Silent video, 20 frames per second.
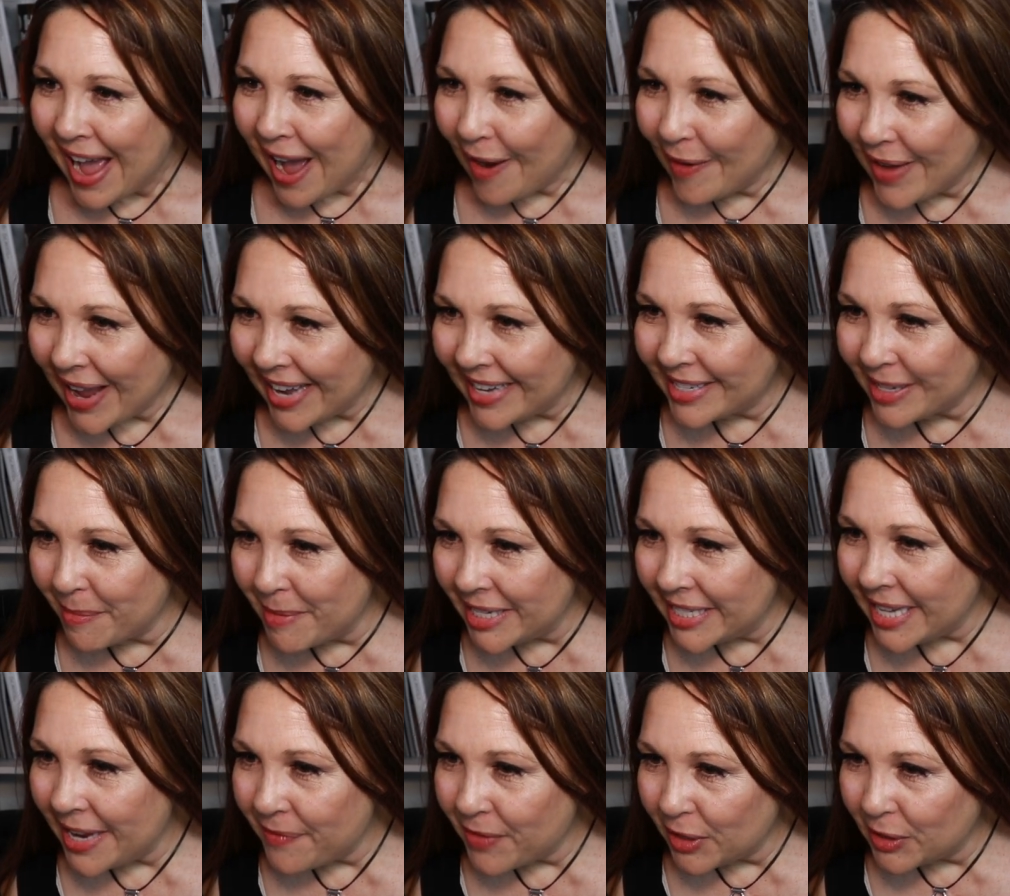Okay, so I'm
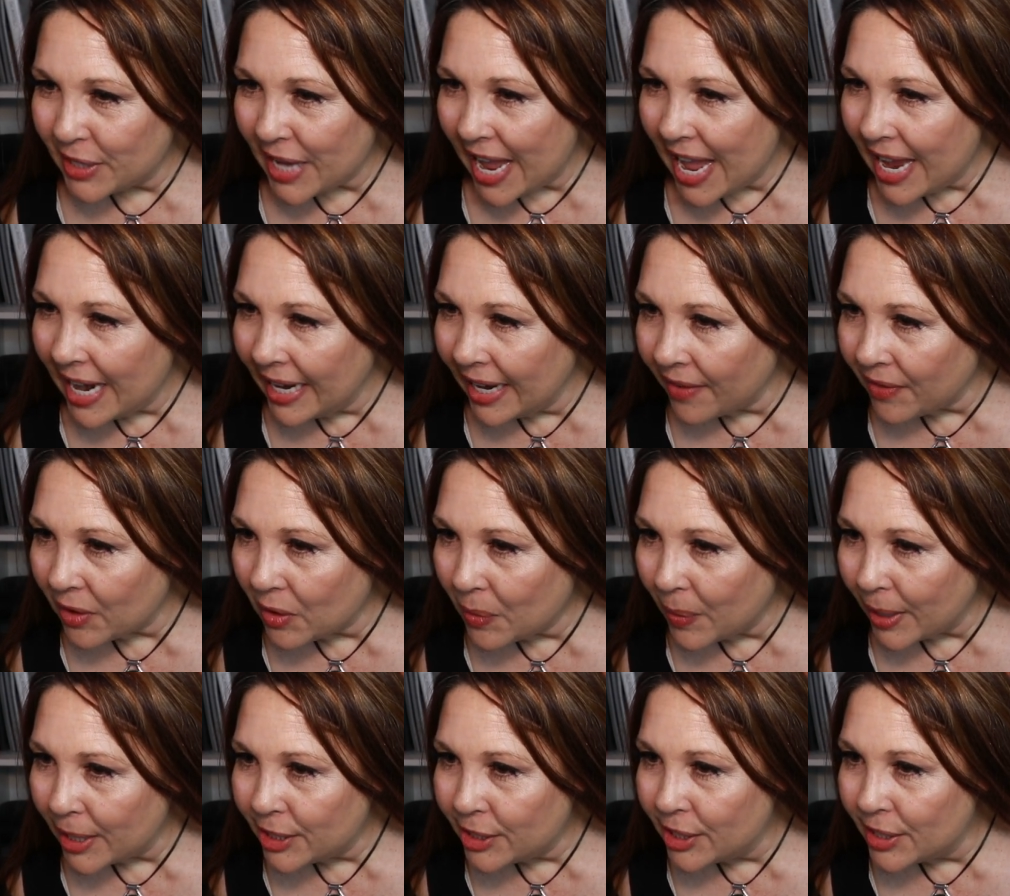gonna see if there's any other
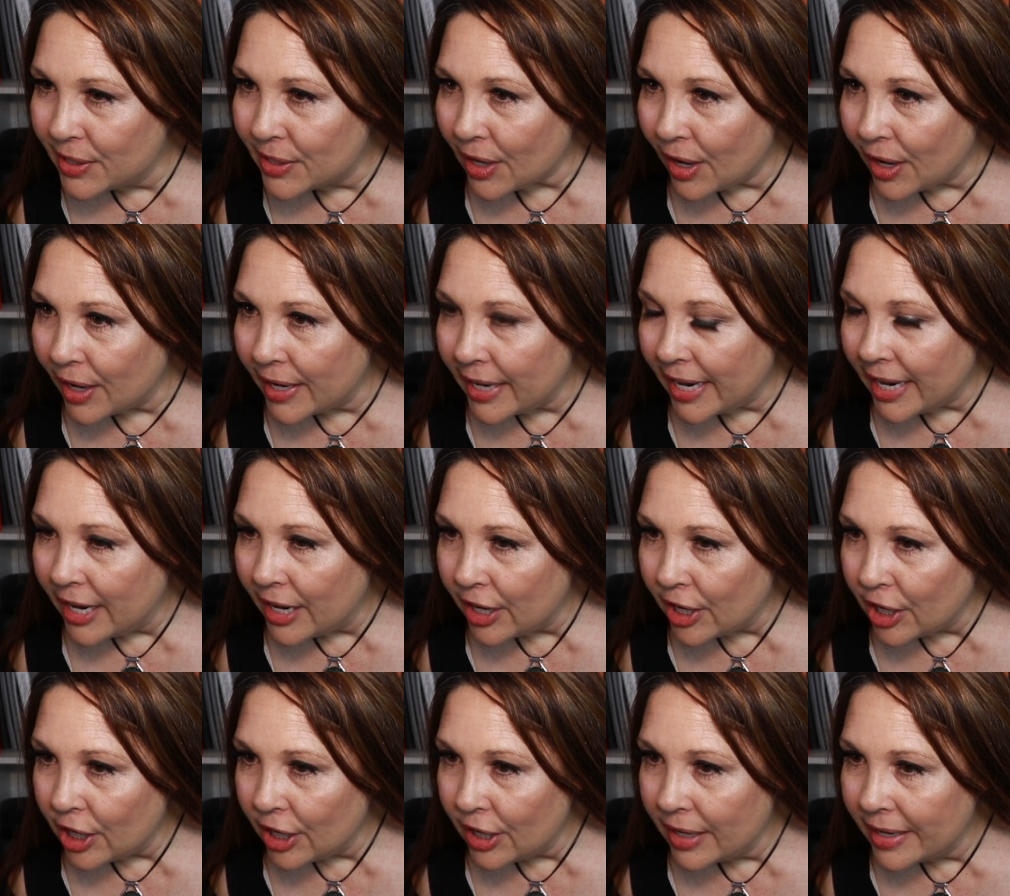questions on
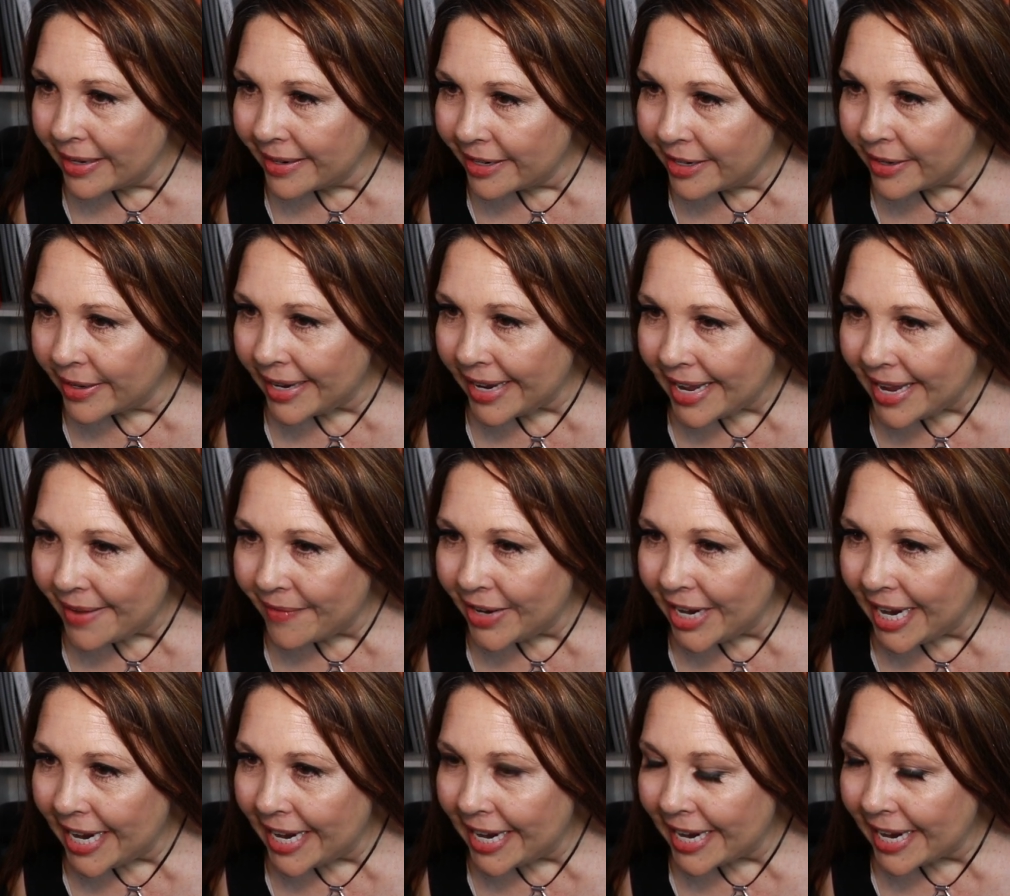here. Good
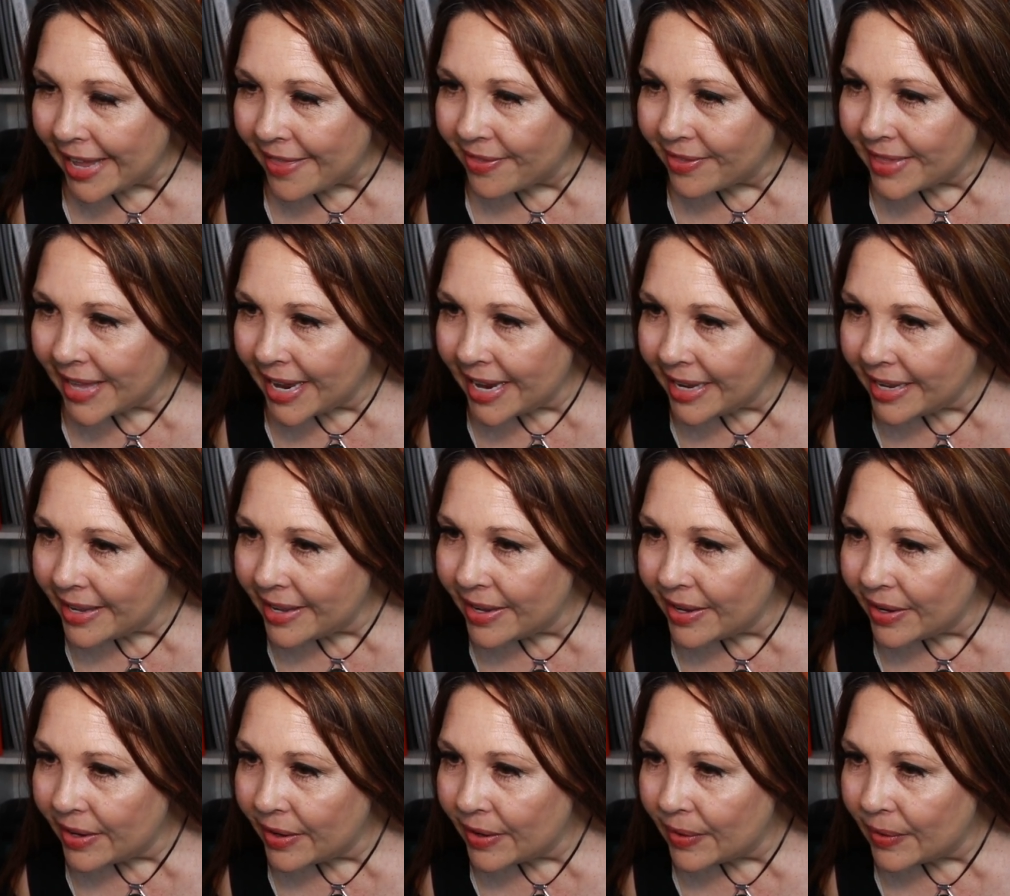evening, and thank
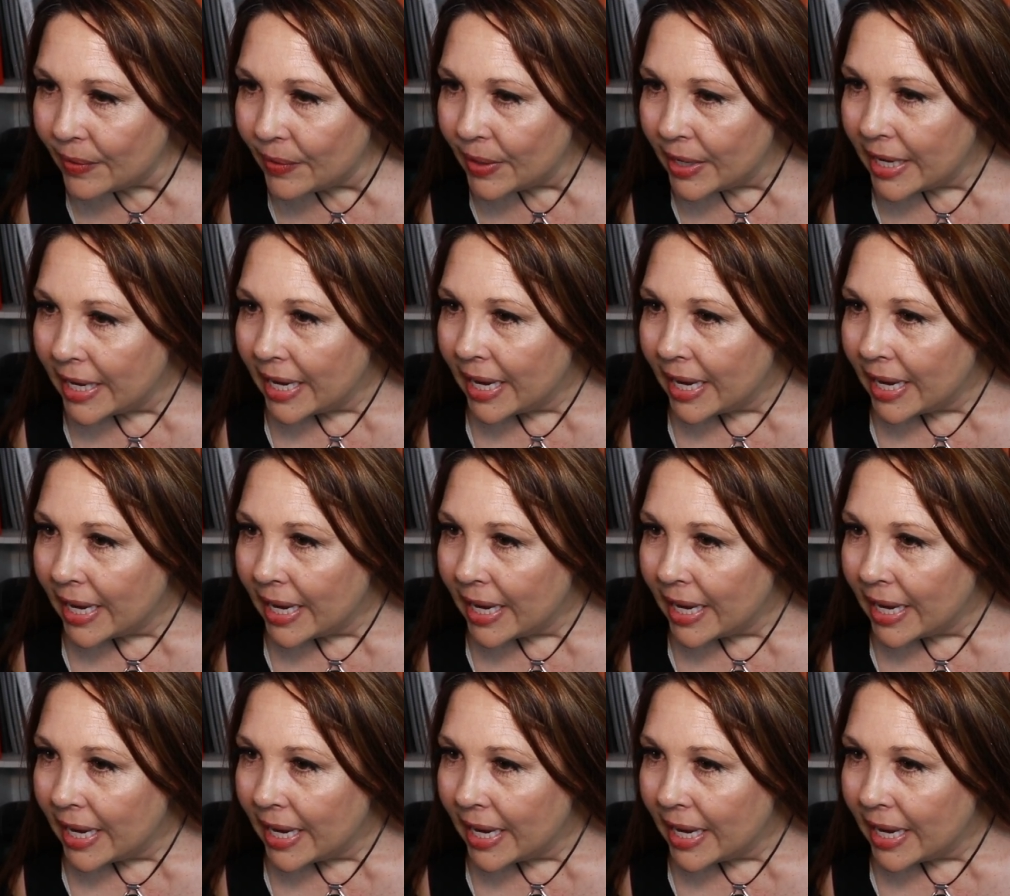you.